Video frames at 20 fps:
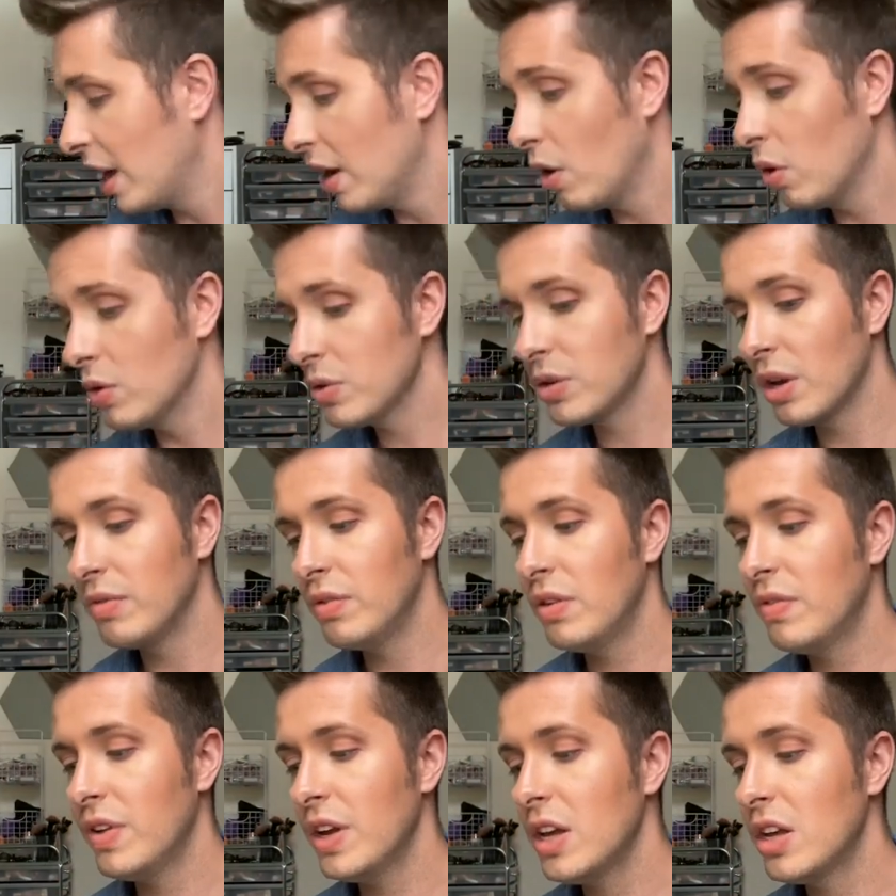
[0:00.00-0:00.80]
Also, if
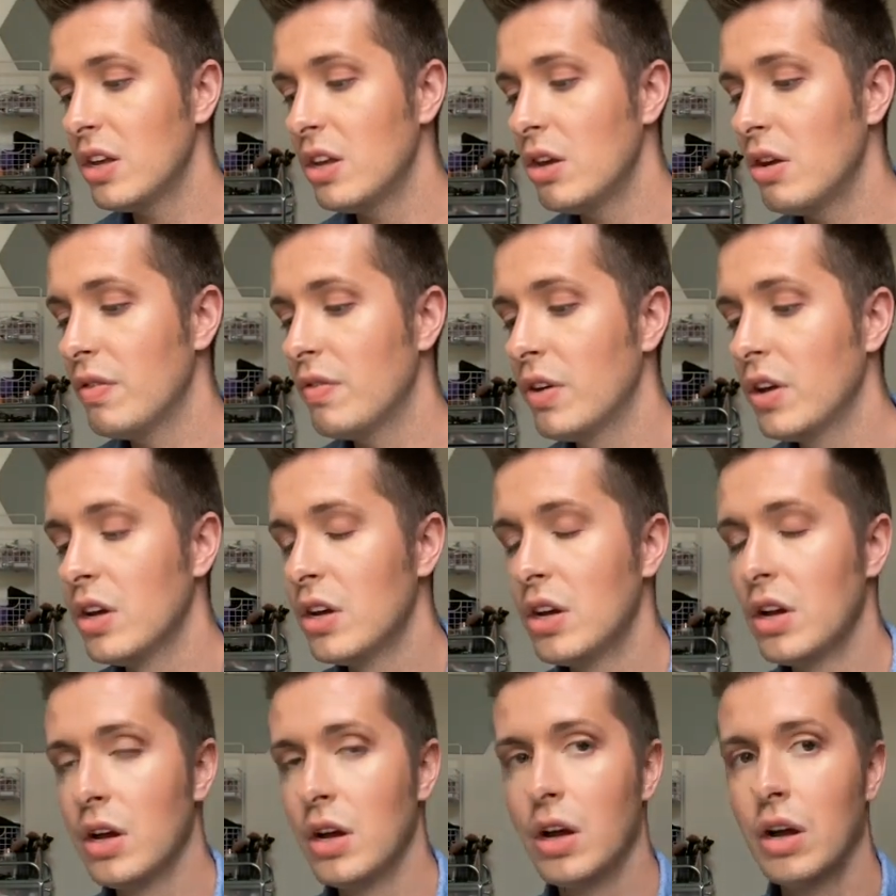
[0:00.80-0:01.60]
you think you've
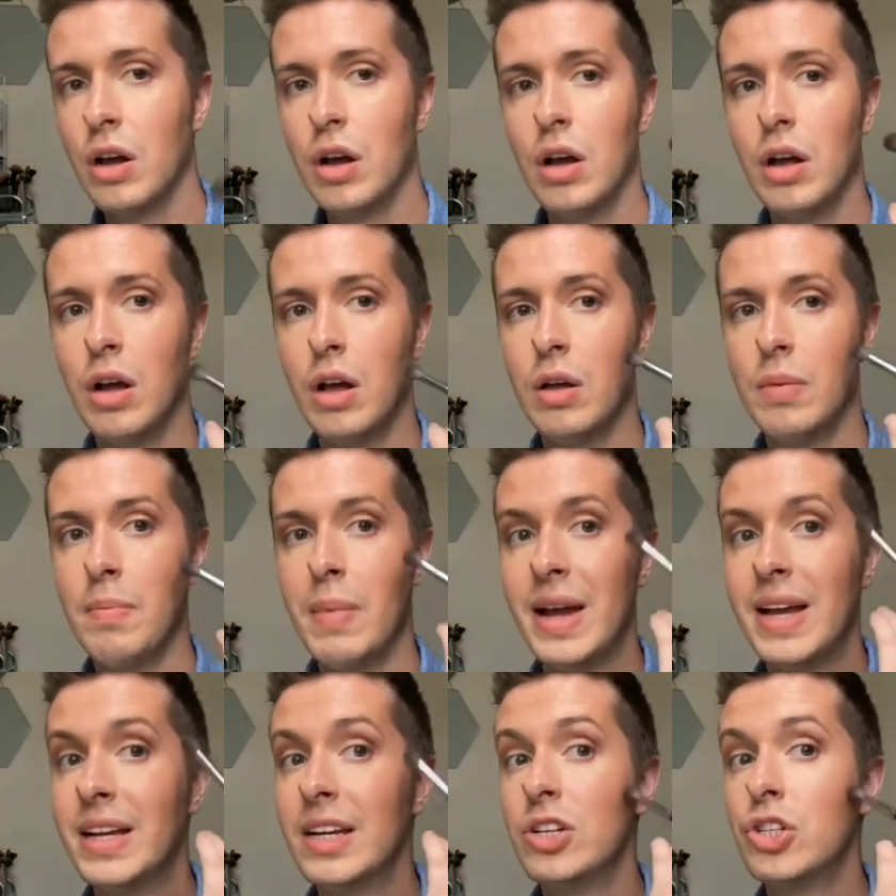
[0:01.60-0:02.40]

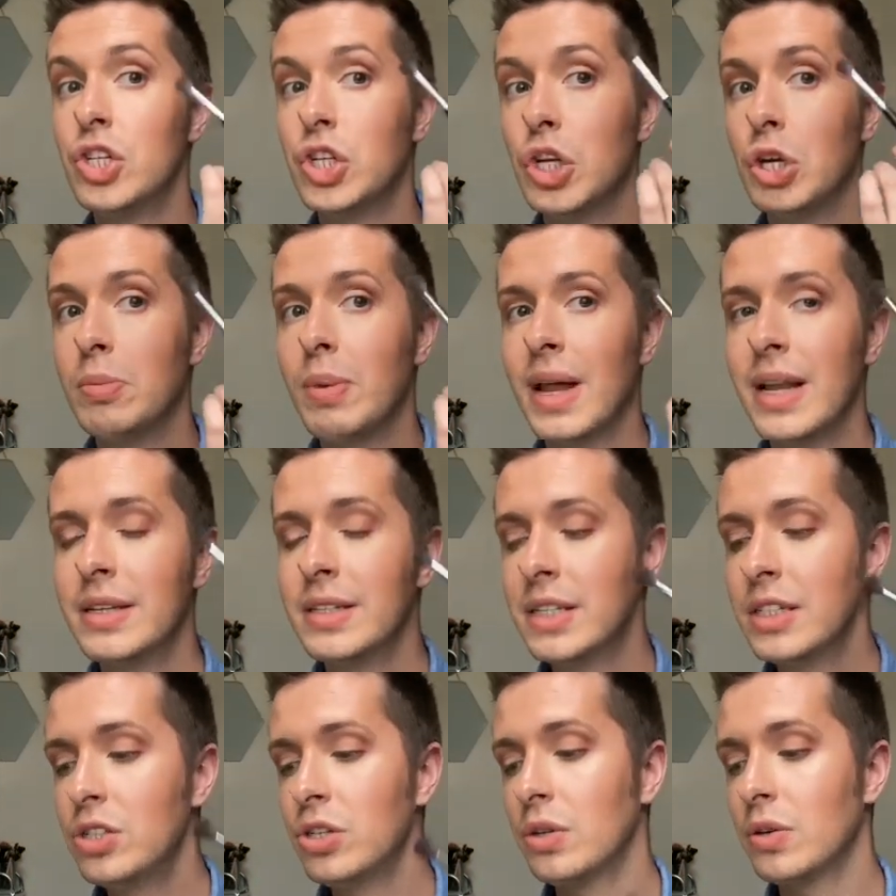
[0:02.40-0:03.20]
made it too
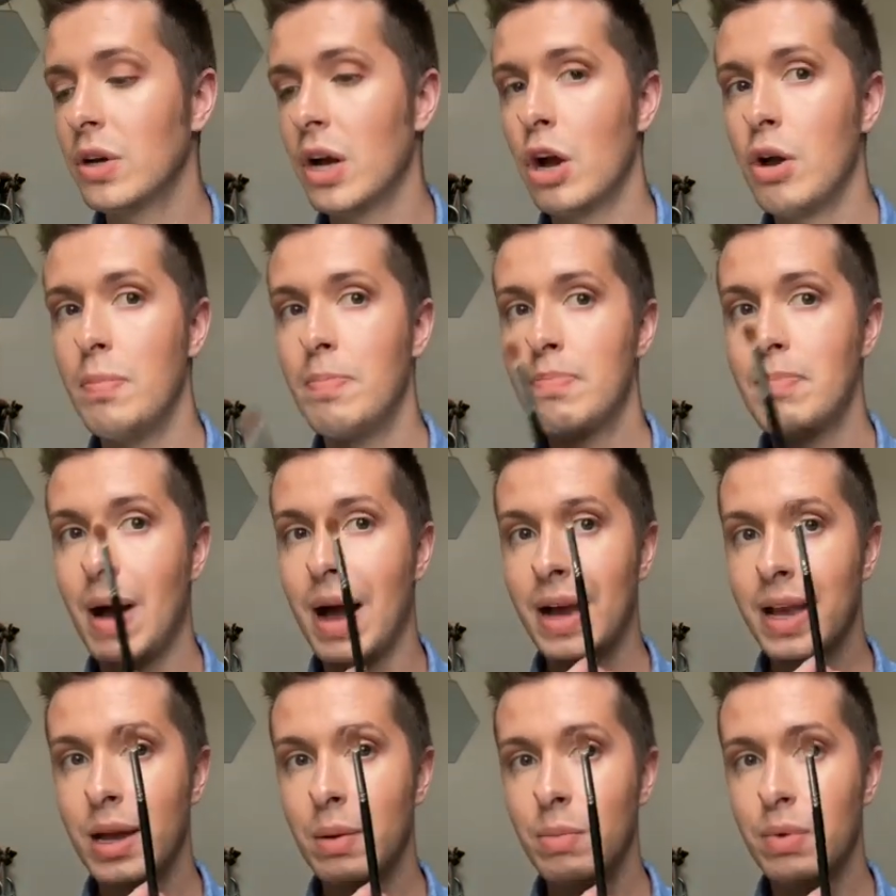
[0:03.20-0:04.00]
blended, you can go
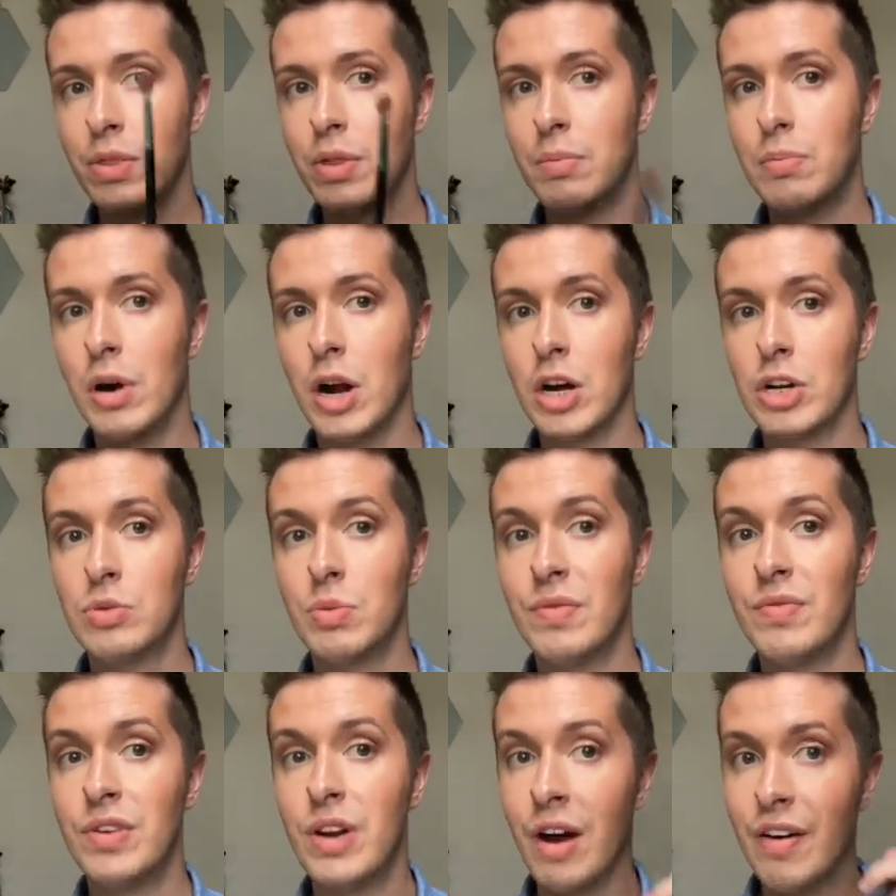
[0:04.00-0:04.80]
back in with the brush
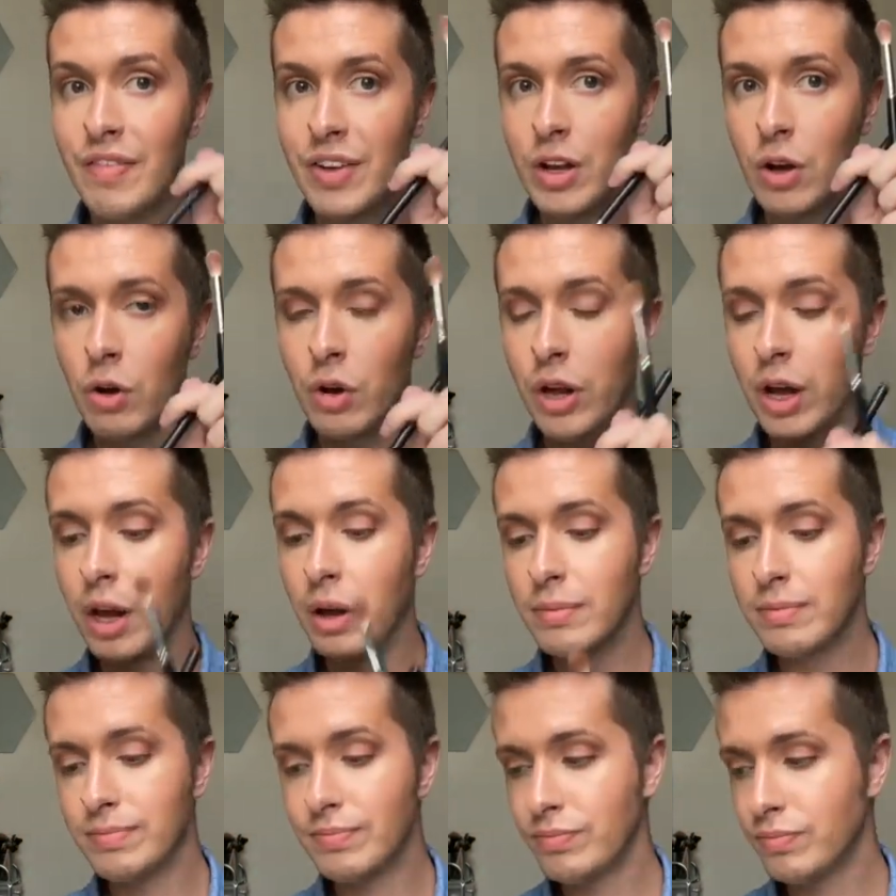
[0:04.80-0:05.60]
with nothing on
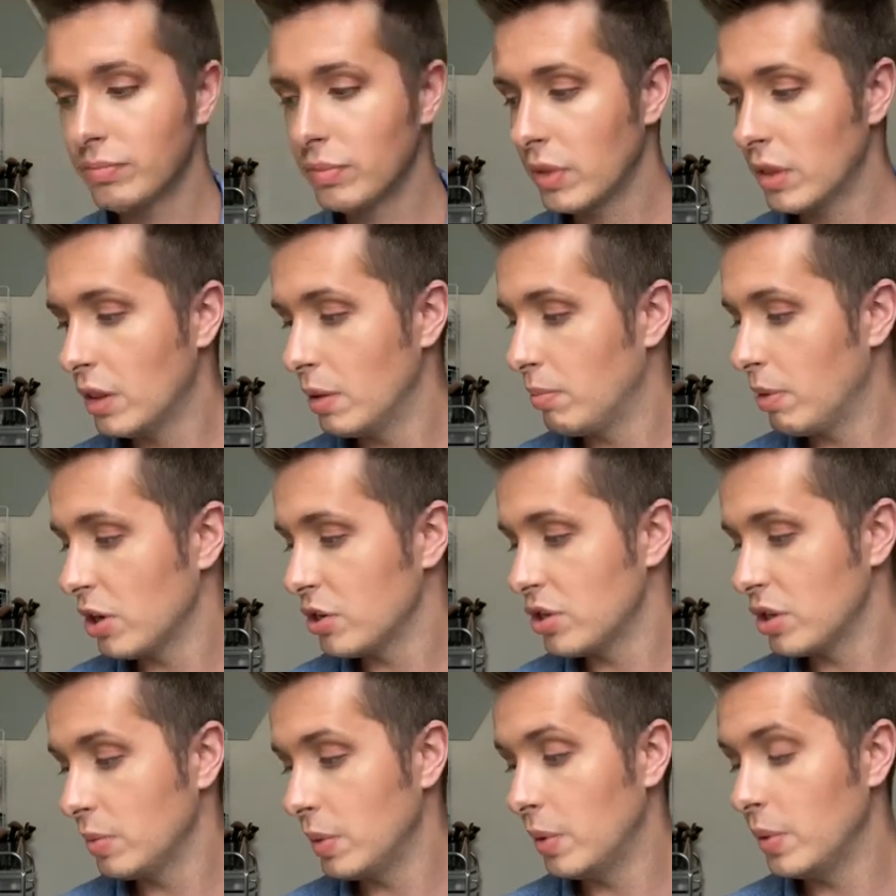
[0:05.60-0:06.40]
it, the
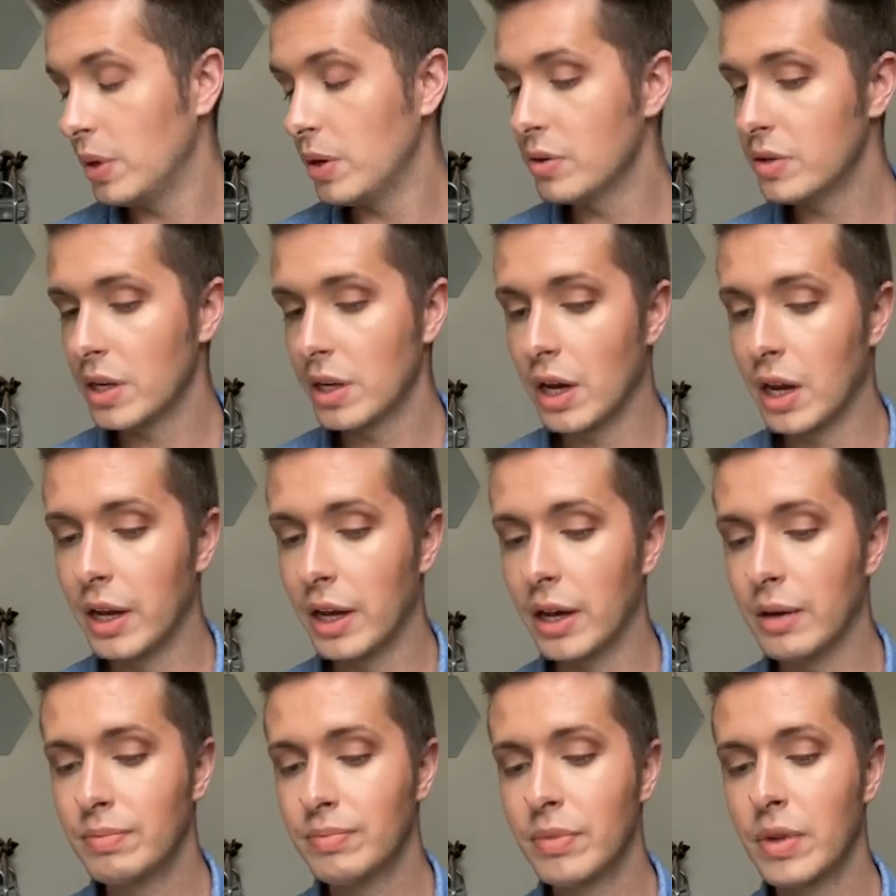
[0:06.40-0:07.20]
brush that we were using
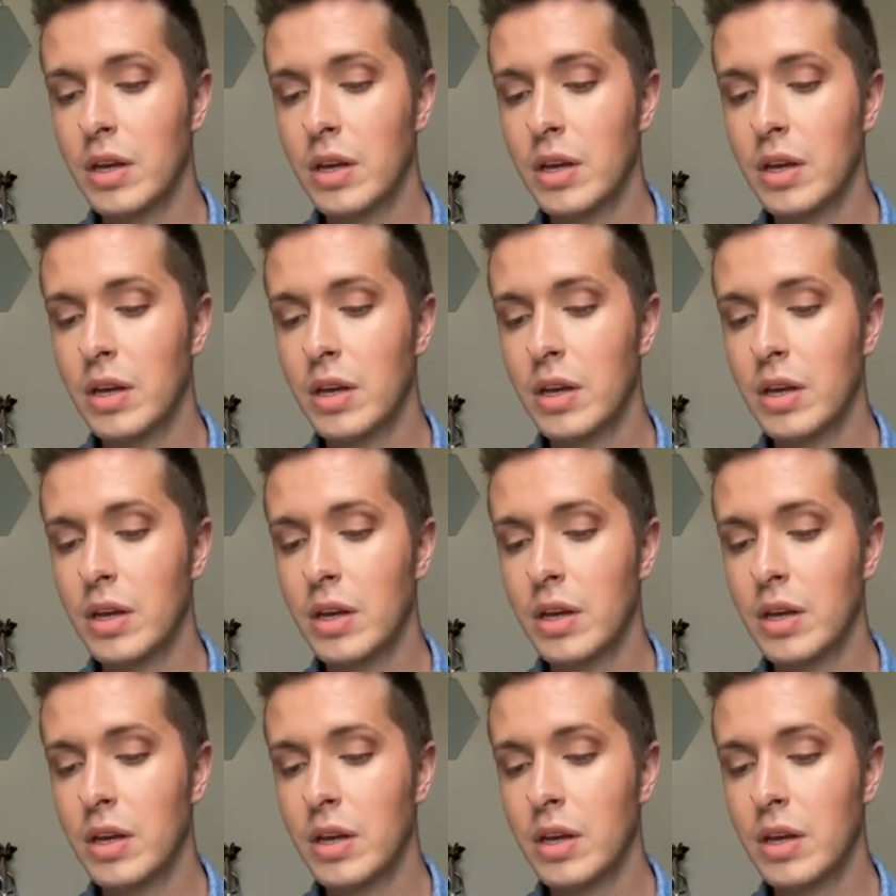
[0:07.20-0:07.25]
earlier,